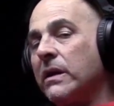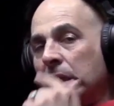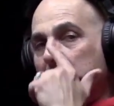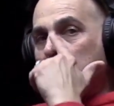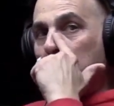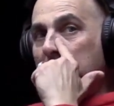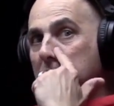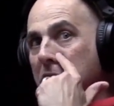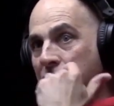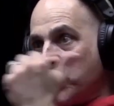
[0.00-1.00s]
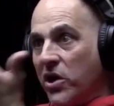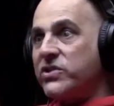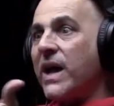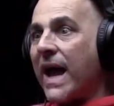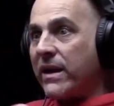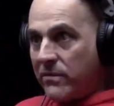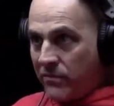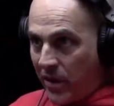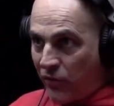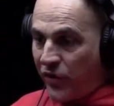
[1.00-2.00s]
So the judge had to
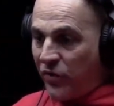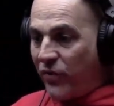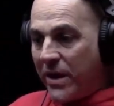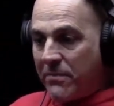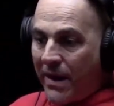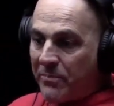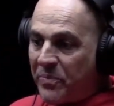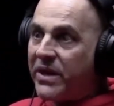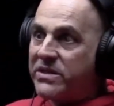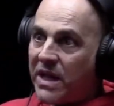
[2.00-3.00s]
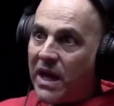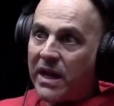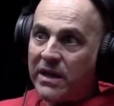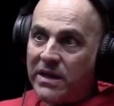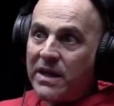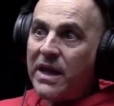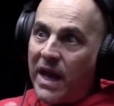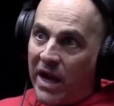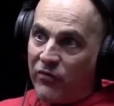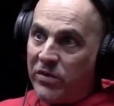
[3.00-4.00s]
rewrite my PSI
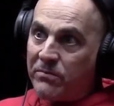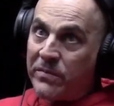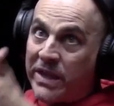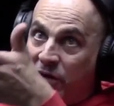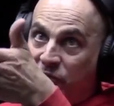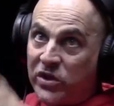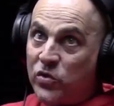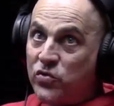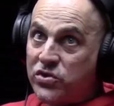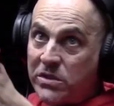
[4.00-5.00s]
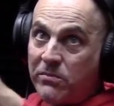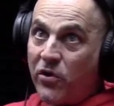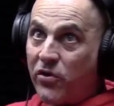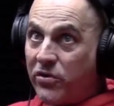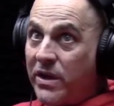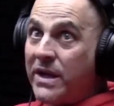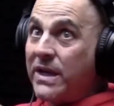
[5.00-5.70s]
and they reduced the murder.